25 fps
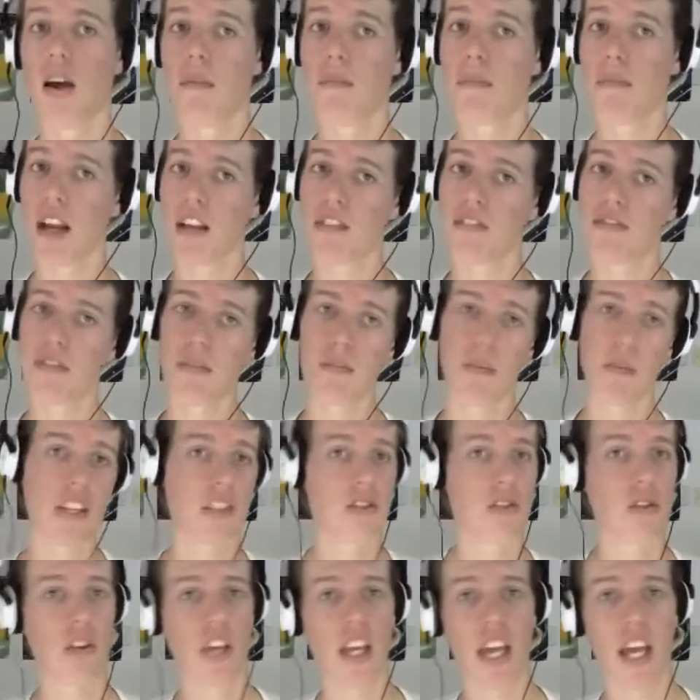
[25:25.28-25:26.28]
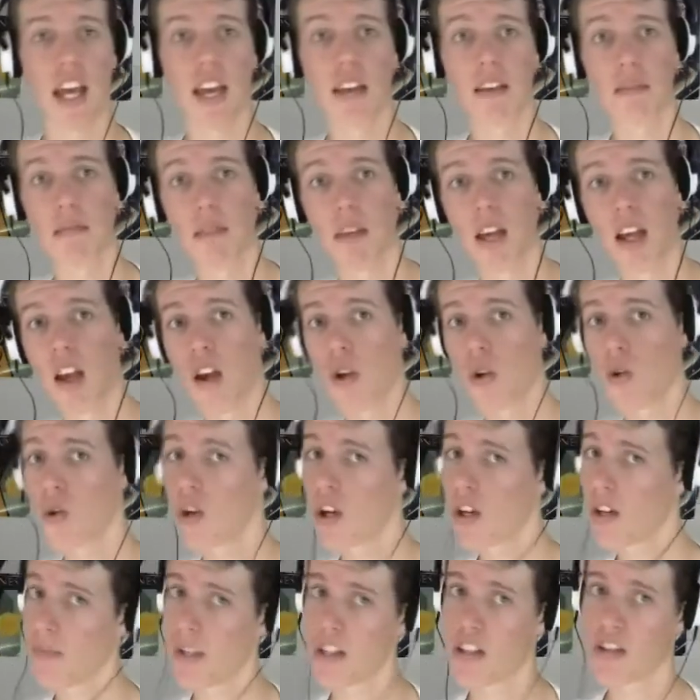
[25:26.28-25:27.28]
Back from whence you came.
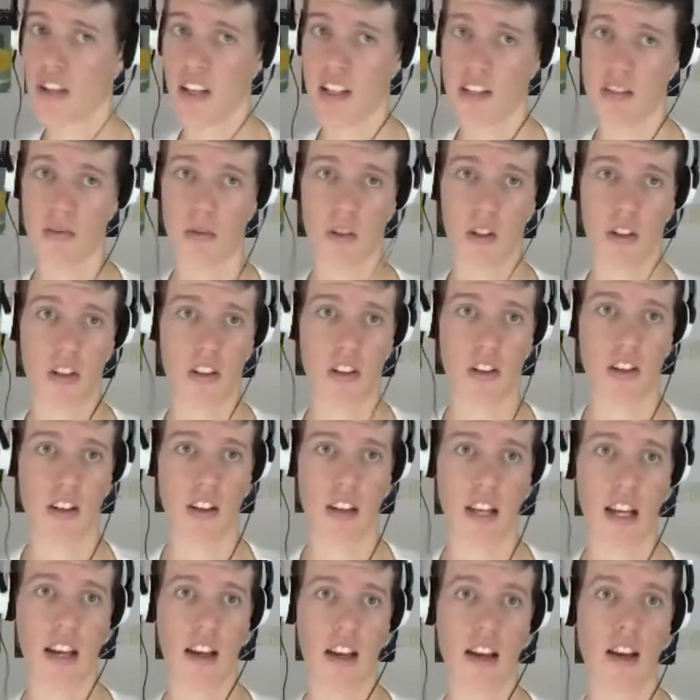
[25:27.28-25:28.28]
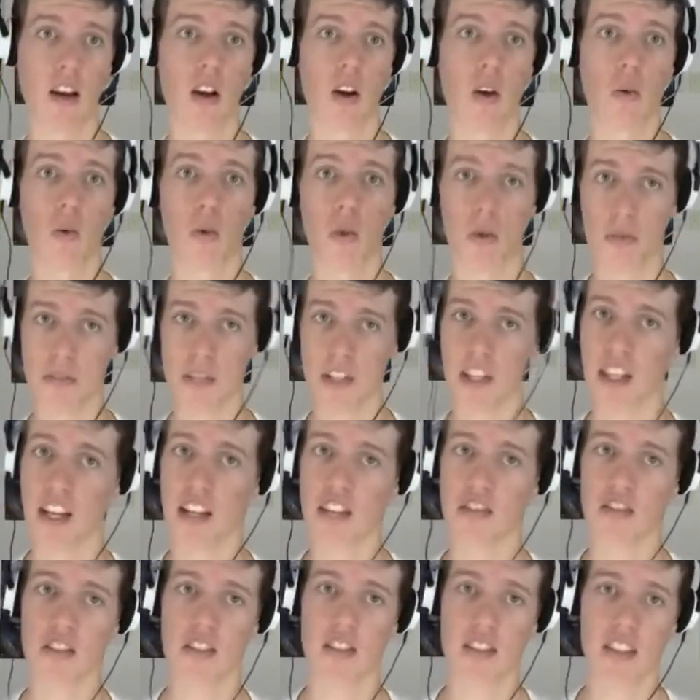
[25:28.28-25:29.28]
You can be transported there. Warp to the
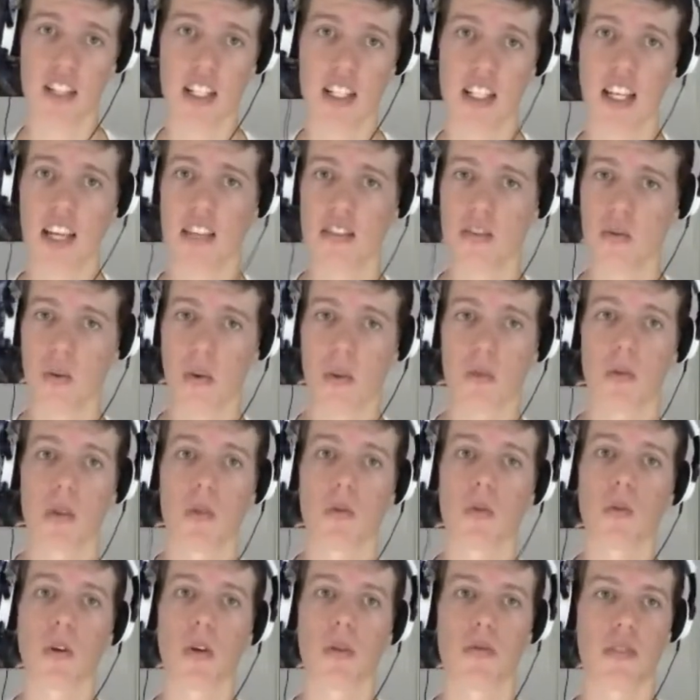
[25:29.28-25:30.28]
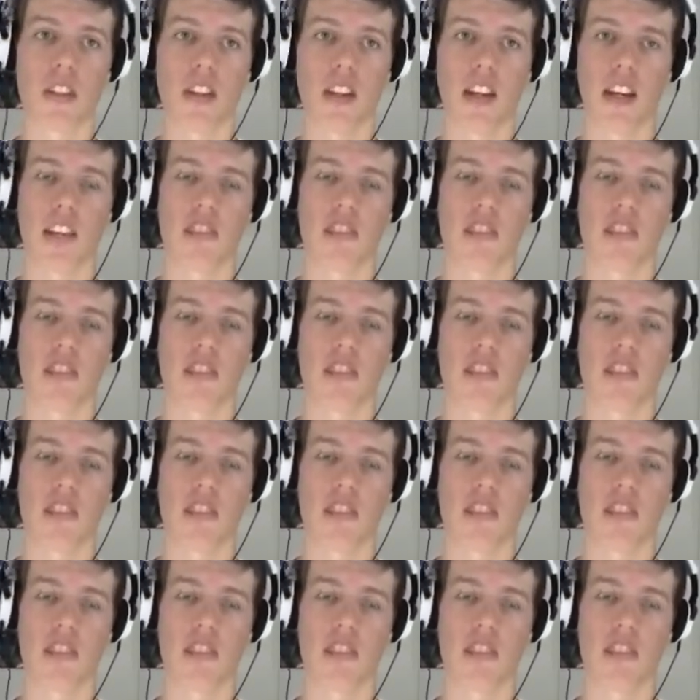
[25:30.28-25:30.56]
entrance? Yes, we will warp to the